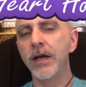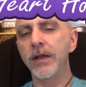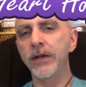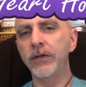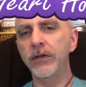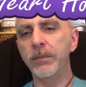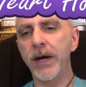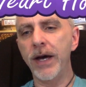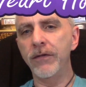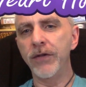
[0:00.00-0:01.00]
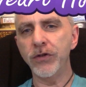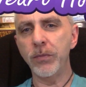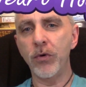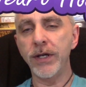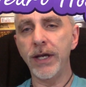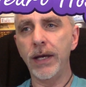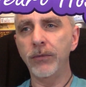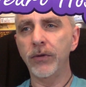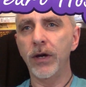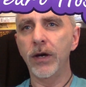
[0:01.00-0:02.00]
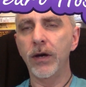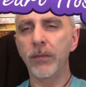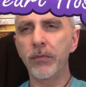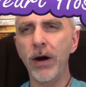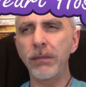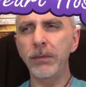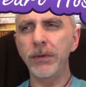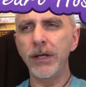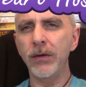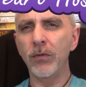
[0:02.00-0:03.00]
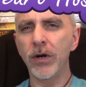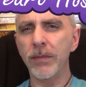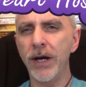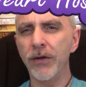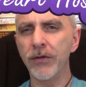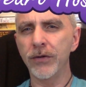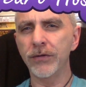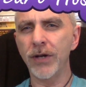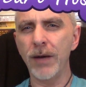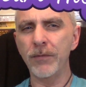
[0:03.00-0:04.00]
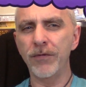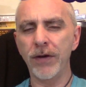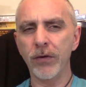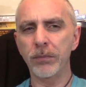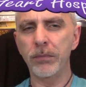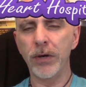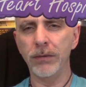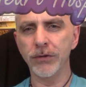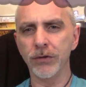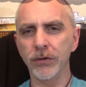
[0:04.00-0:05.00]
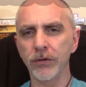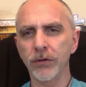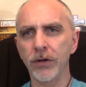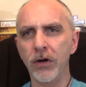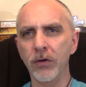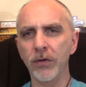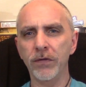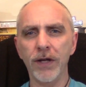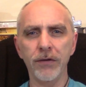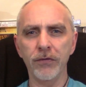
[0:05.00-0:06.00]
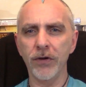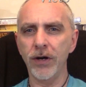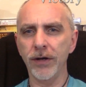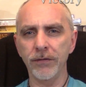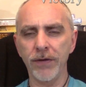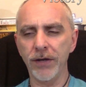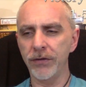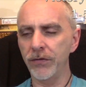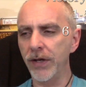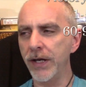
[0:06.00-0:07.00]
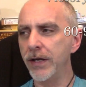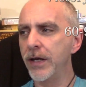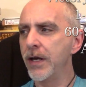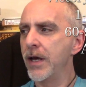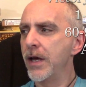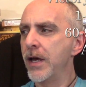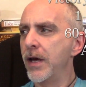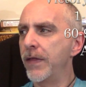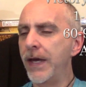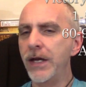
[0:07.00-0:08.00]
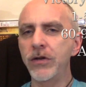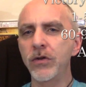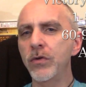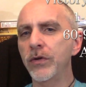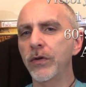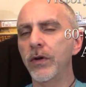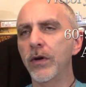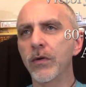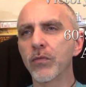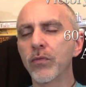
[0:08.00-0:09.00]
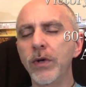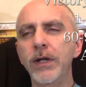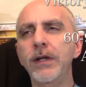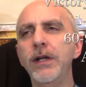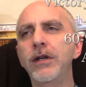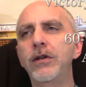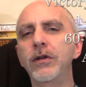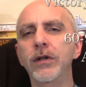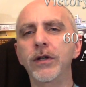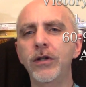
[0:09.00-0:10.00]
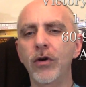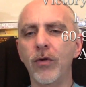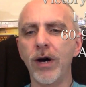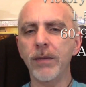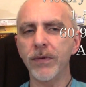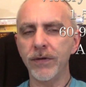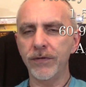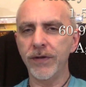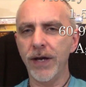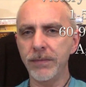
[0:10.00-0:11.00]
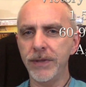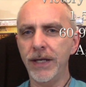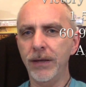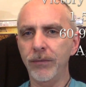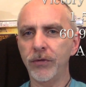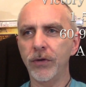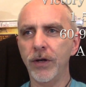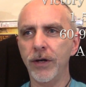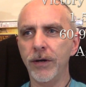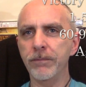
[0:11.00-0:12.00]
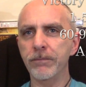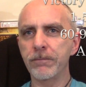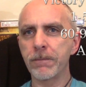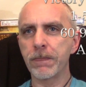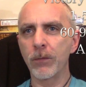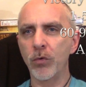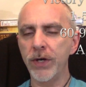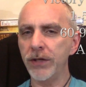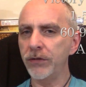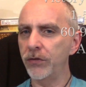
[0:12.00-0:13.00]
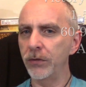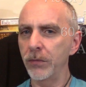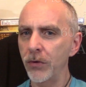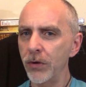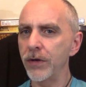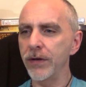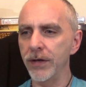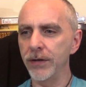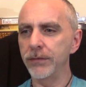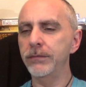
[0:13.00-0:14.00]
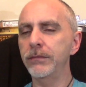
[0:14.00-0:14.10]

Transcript: This is by Victory Point Games, probably one of my other top favorite publishers, along with Flying Frog and Fantasy Flight. They do really good cooperative type games. We'll get to some more of them